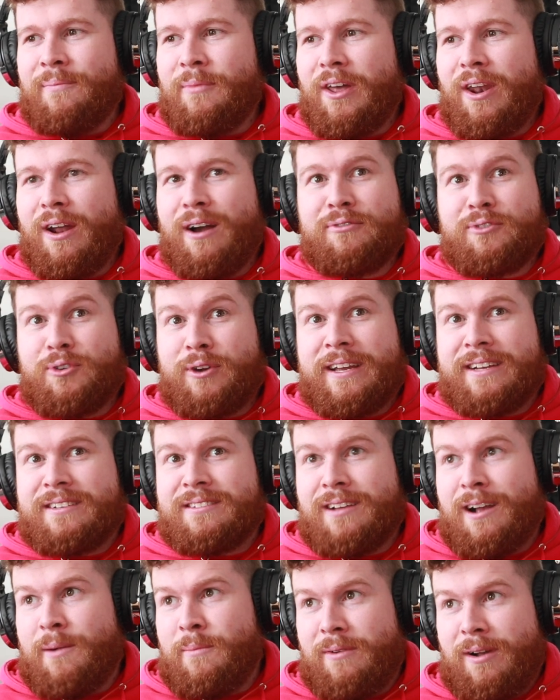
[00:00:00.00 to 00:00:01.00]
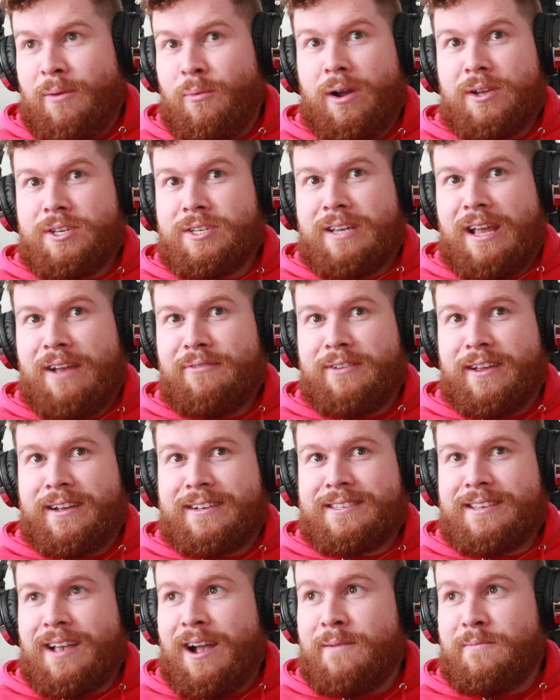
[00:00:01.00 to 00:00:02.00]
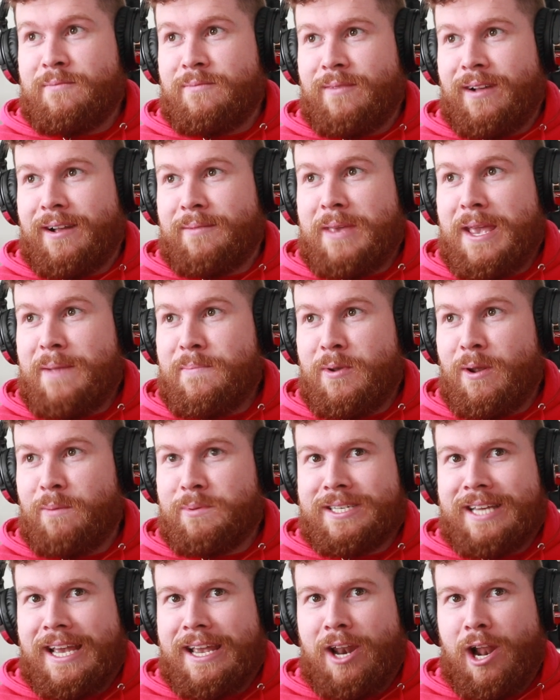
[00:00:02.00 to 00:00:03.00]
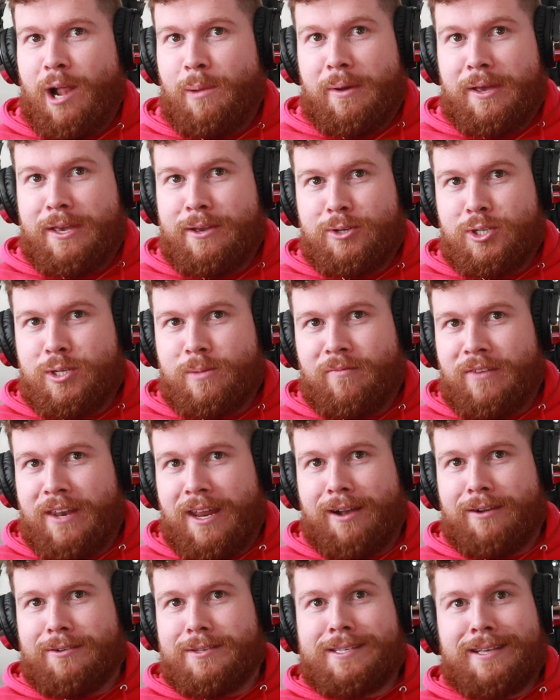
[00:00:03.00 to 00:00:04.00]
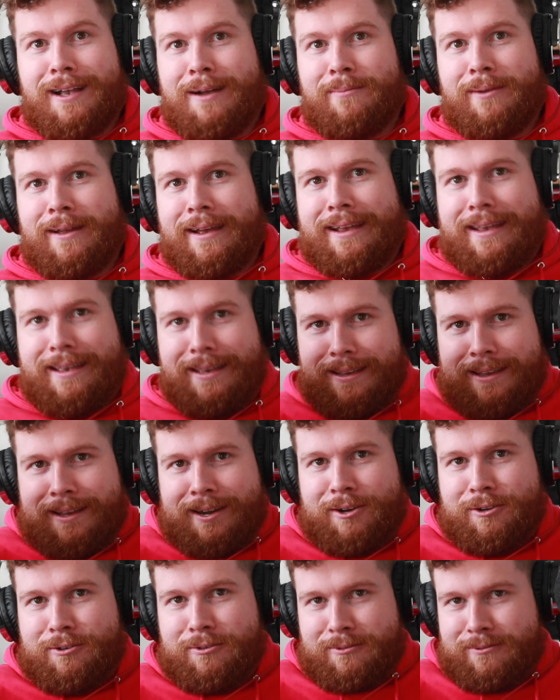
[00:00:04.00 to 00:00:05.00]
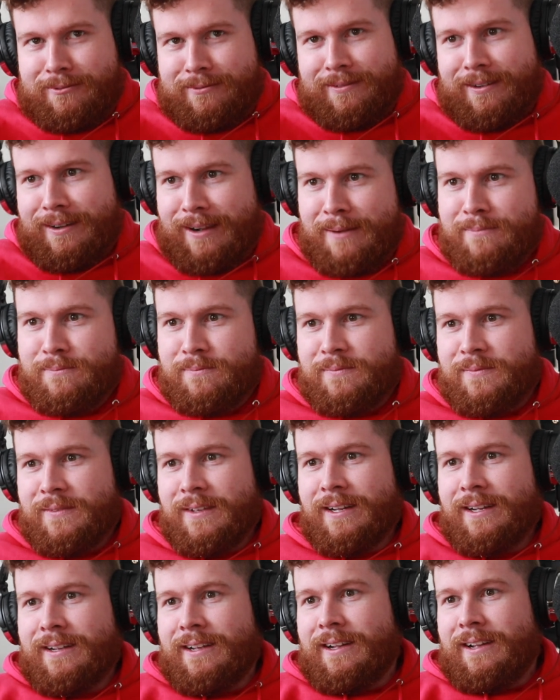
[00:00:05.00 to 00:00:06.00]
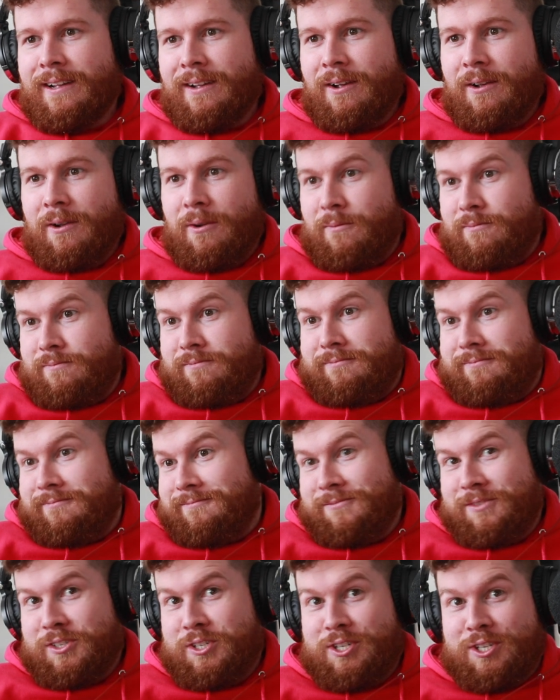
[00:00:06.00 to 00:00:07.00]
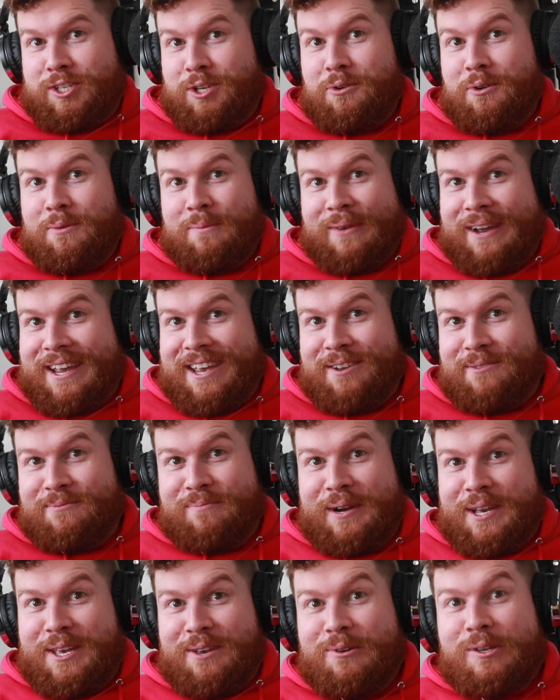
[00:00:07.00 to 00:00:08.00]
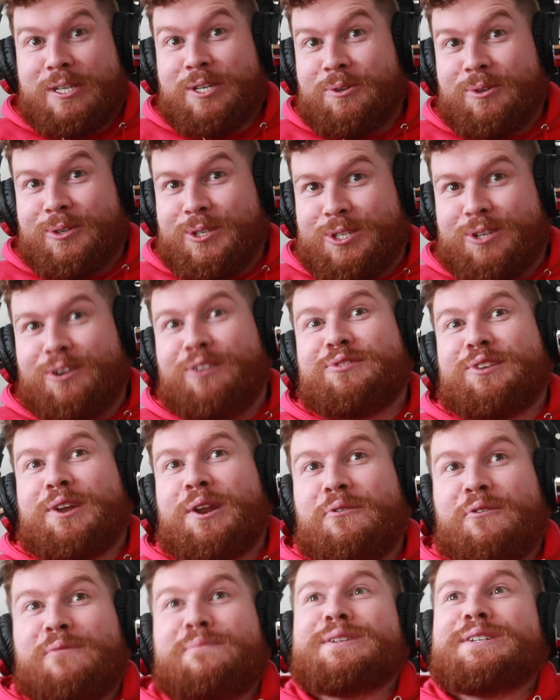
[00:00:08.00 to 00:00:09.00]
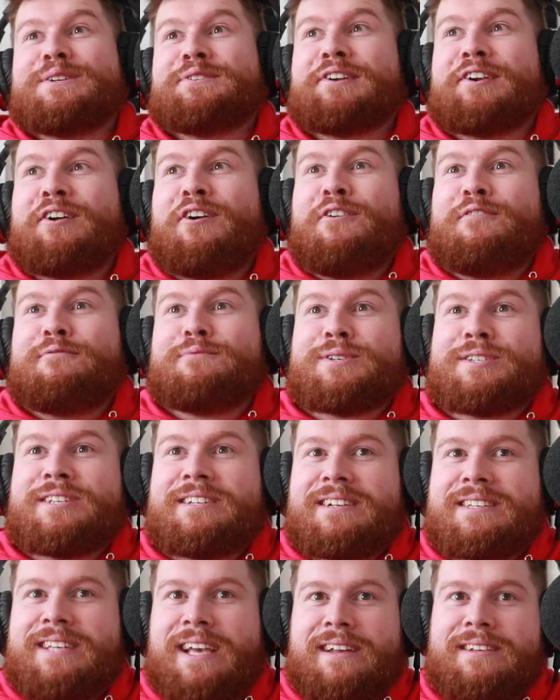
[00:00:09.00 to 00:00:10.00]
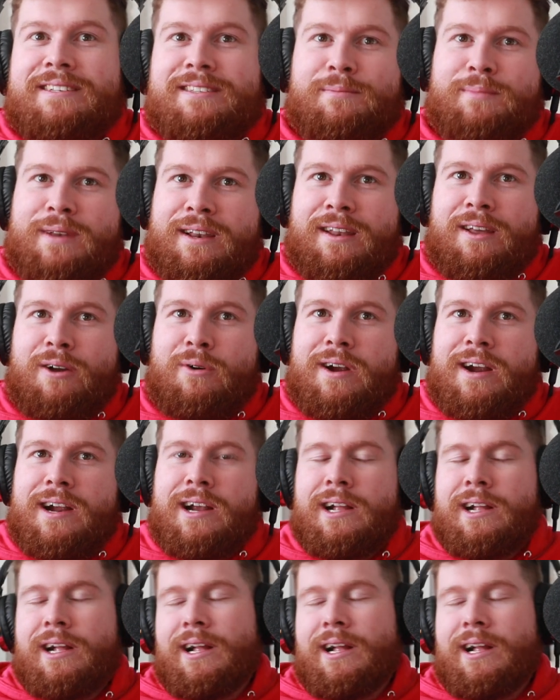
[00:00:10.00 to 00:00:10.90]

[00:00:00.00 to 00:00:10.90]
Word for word: I'm not off grid. I'm, I'm watching Netflix. I'm, I'm keeping up to date on all my YouTube videos. I'm like, you know, I'm just doing my my usual stuff that I would be doing at home, just in a tent in the middle of nowhere.